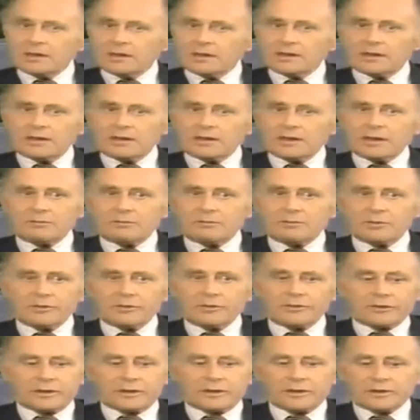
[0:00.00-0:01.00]
It
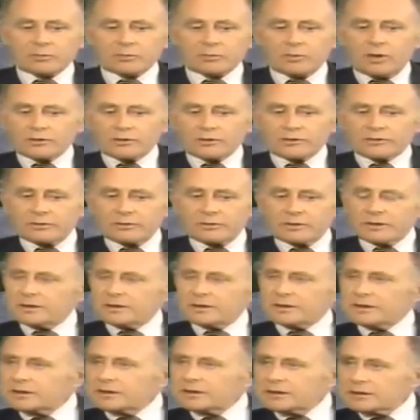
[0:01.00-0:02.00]
enabled these Wall Street
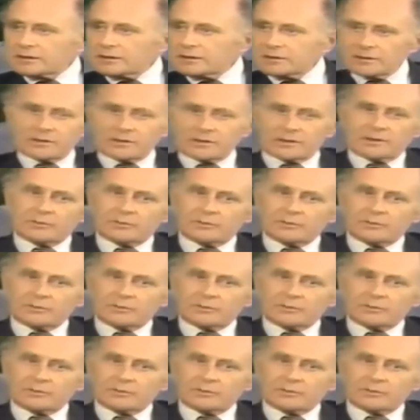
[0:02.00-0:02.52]
elitists,